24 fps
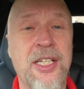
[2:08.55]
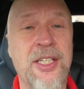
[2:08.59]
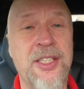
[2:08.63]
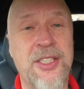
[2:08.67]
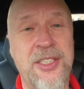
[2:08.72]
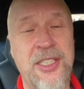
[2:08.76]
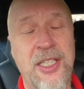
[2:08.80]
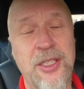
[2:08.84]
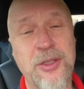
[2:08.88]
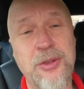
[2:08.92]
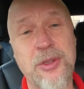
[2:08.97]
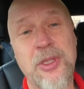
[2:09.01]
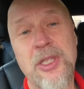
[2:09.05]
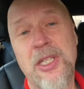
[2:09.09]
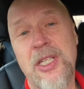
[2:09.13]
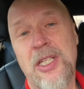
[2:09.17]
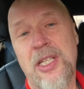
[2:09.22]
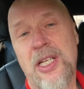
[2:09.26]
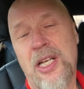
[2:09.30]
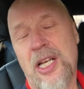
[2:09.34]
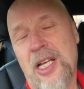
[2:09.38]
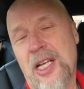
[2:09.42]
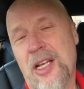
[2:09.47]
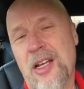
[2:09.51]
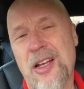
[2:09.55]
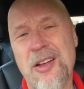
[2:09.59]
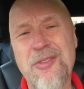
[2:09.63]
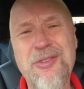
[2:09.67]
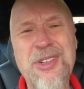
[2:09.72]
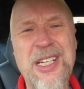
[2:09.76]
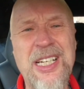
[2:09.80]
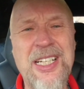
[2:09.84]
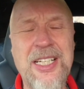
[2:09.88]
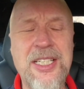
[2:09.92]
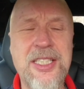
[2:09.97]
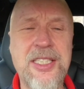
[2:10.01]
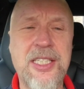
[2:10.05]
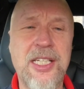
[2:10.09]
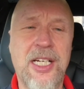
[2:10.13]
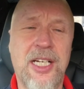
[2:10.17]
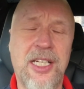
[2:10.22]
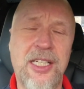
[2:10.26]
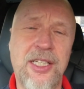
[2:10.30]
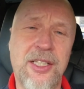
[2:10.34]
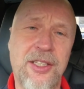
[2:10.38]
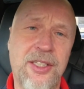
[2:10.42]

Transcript: So realistically,